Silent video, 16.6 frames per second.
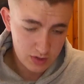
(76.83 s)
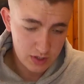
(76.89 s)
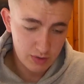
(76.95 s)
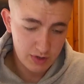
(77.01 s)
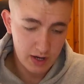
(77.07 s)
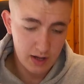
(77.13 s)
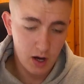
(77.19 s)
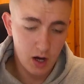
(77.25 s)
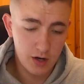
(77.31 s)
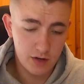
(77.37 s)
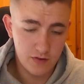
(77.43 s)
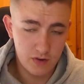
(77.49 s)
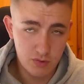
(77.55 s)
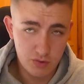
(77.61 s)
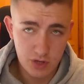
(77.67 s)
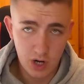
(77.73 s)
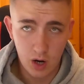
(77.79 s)
He'll get
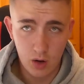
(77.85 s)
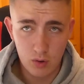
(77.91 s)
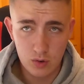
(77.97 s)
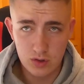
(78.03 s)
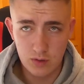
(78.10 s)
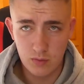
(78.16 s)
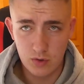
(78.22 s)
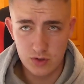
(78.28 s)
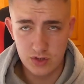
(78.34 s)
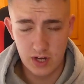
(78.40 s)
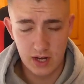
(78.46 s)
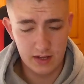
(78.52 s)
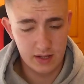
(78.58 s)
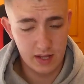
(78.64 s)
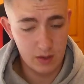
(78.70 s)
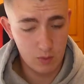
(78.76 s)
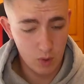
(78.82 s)
Huddersfield goals. I'm not
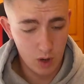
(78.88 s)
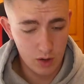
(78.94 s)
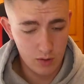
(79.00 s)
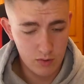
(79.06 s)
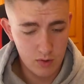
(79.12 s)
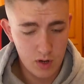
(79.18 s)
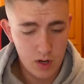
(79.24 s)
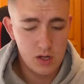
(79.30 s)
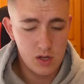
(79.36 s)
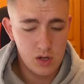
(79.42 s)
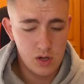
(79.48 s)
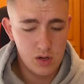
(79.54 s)
saying he won't.